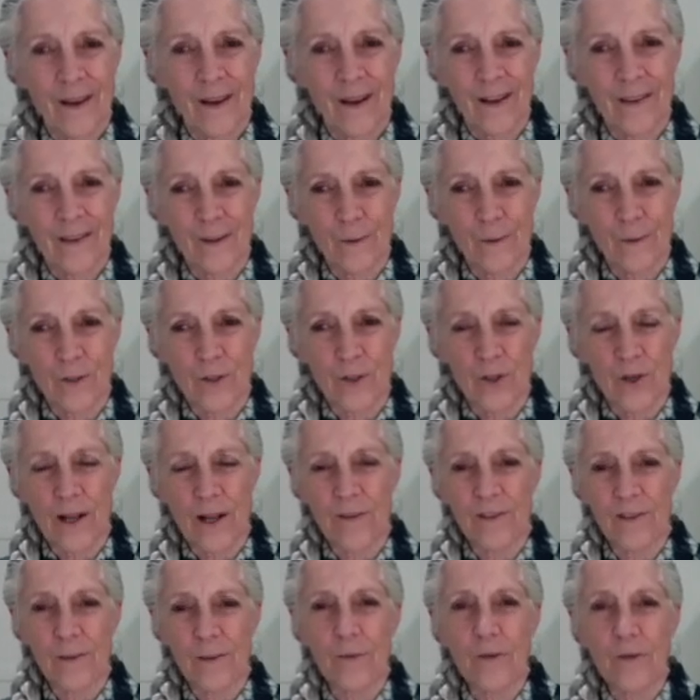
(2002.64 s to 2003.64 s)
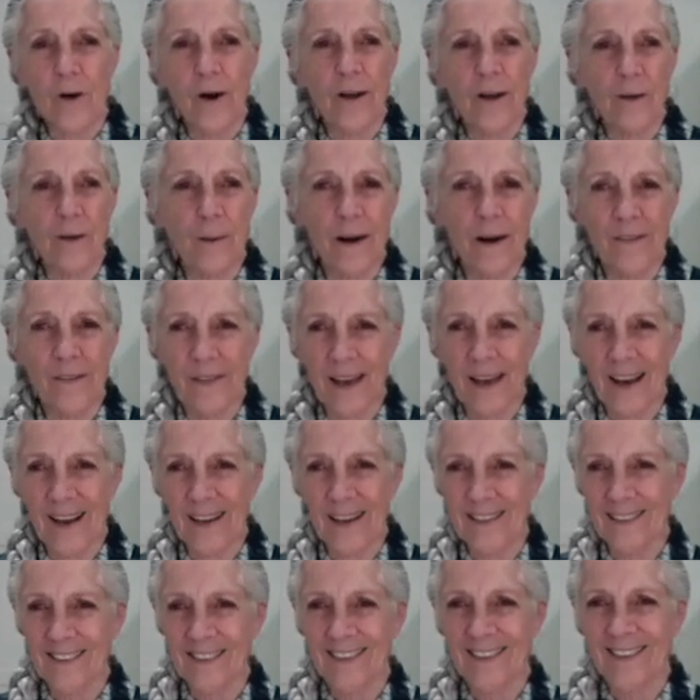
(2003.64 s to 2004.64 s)
I think we should have some thought about
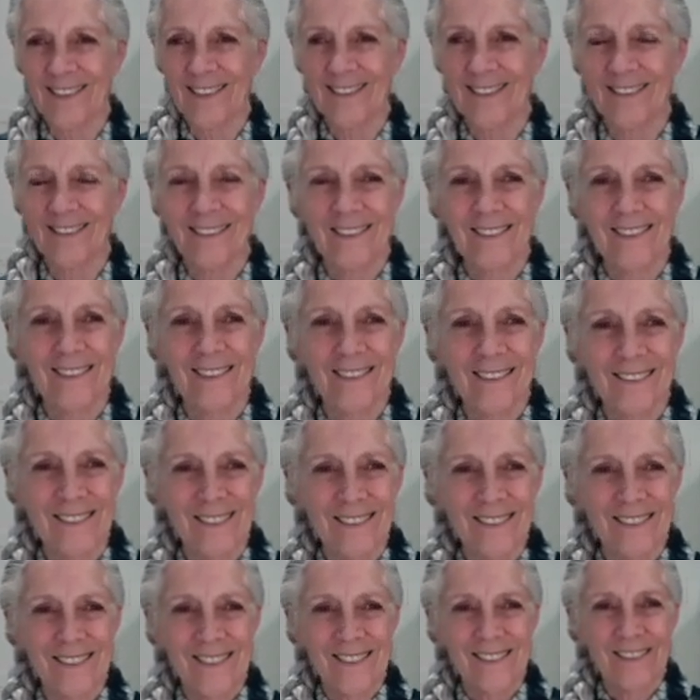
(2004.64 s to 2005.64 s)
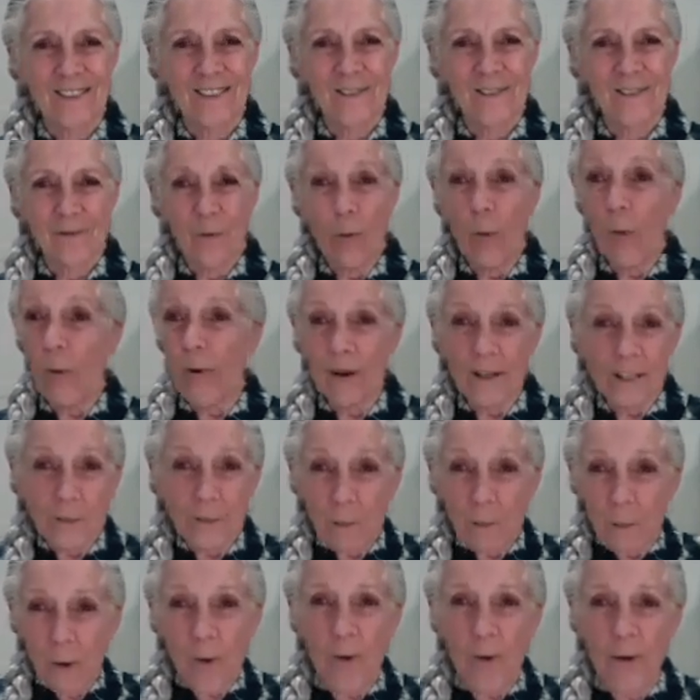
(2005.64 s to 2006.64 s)
that, or
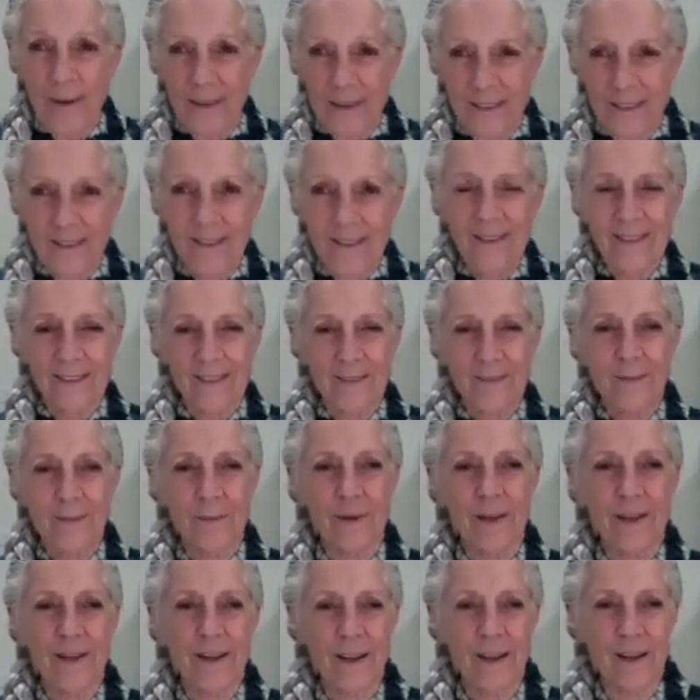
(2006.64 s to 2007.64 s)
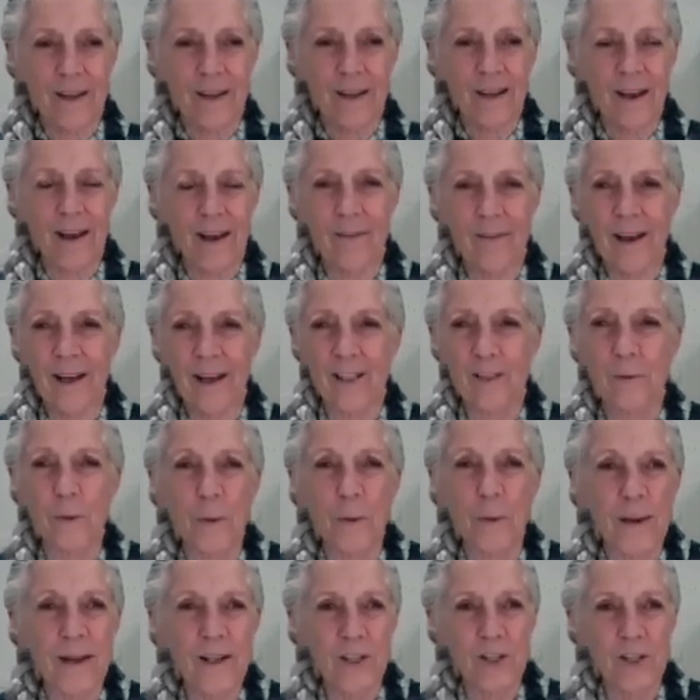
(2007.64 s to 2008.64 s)
explore it. Have
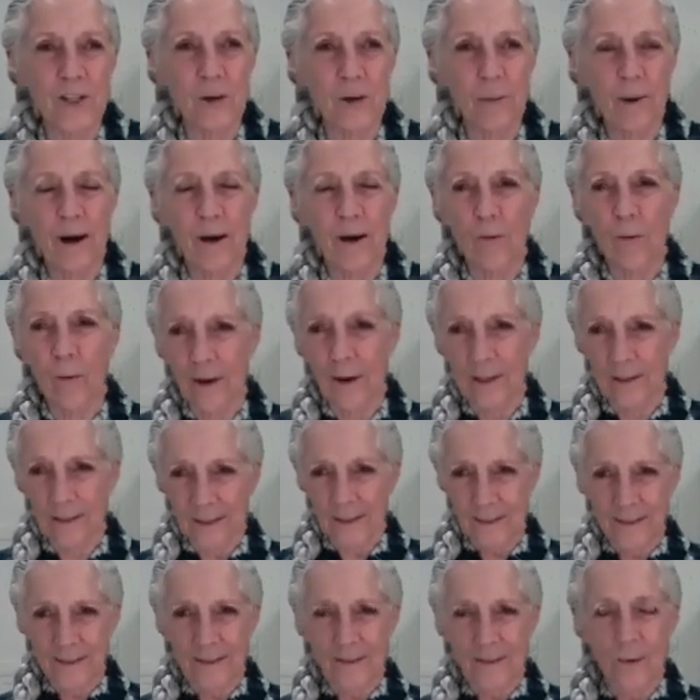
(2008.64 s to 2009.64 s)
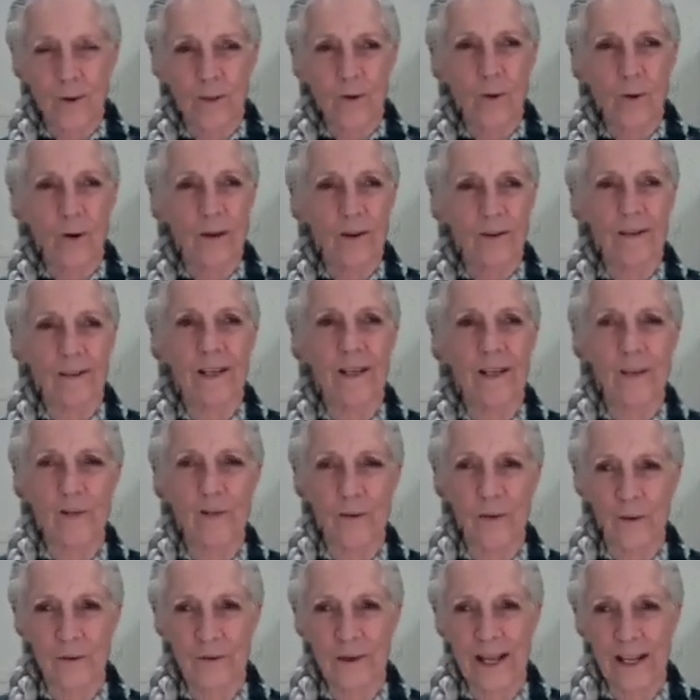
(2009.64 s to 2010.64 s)
exploration about what qualities
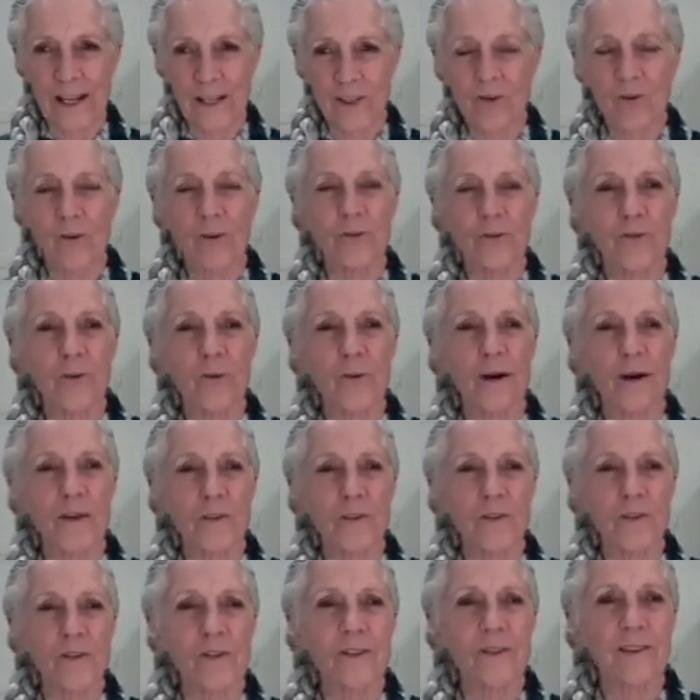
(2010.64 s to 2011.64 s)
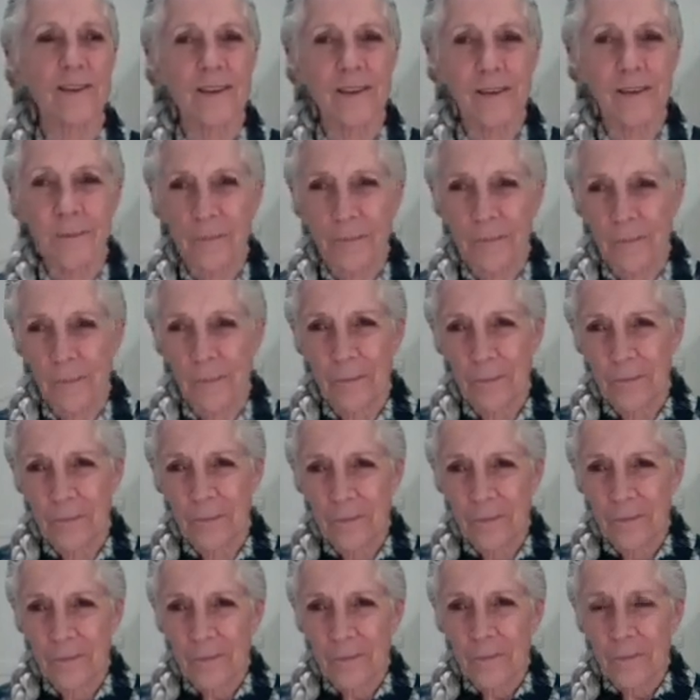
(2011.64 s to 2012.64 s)
feel natural to us.
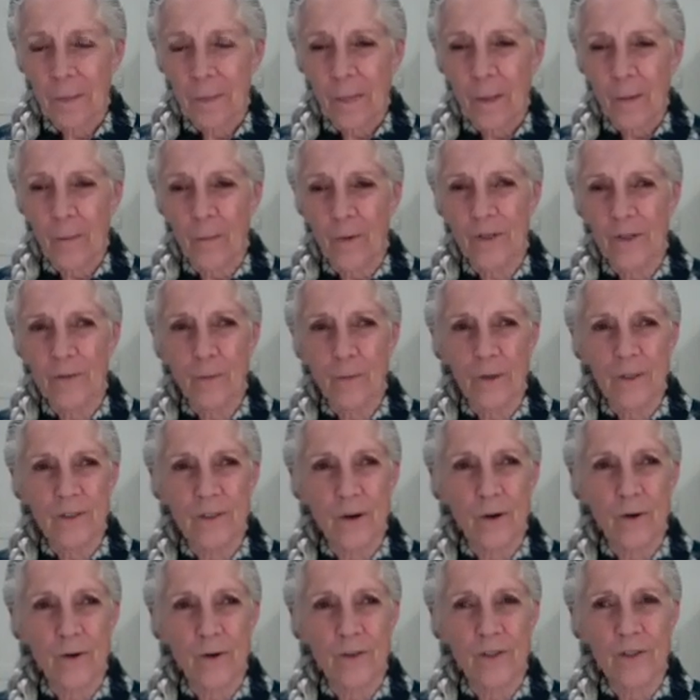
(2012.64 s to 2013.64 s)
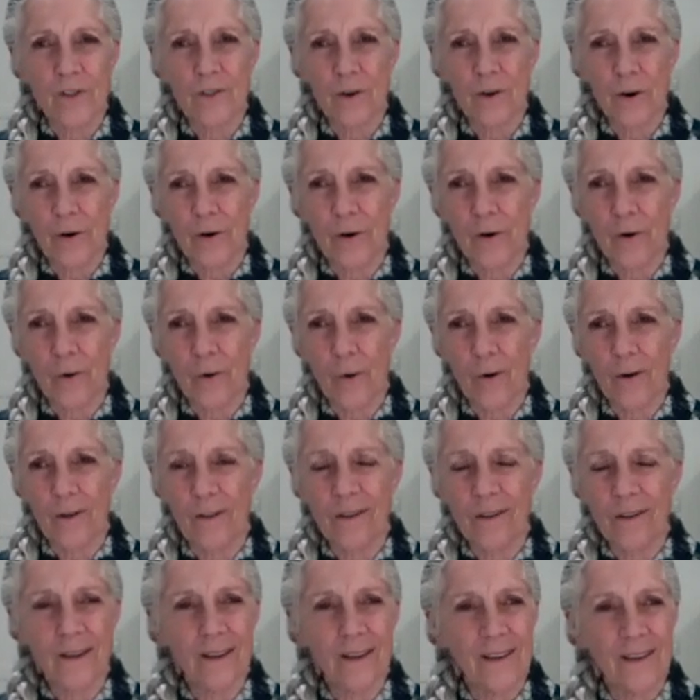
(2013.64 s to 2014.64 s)
What's our good starter
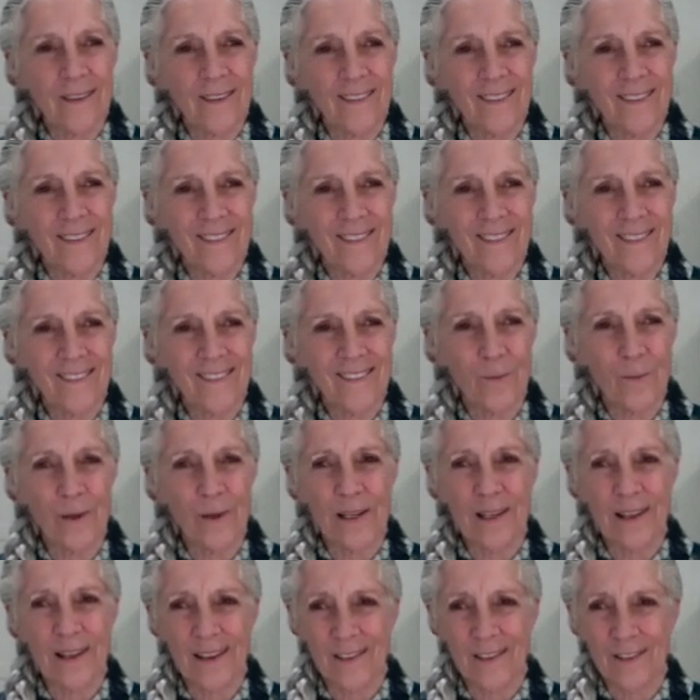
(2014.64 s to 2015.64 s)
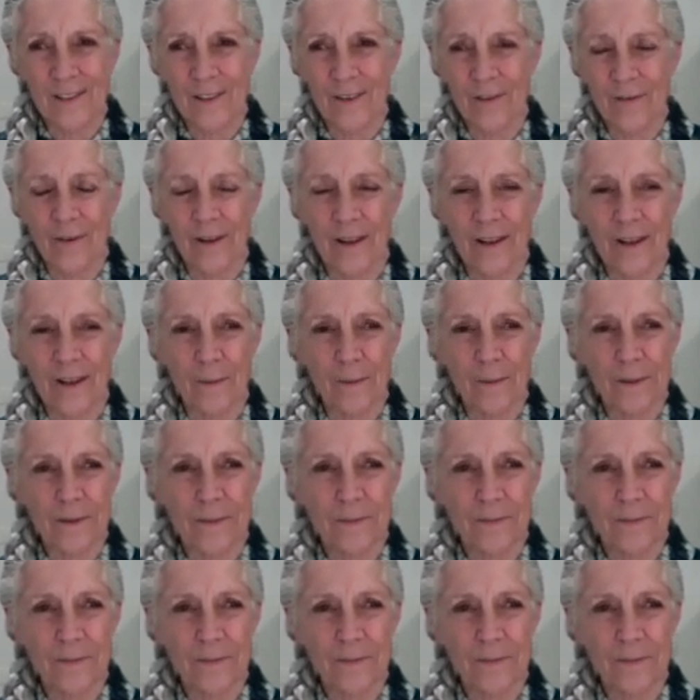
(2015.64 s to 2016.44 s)
quality that we'd like to develop.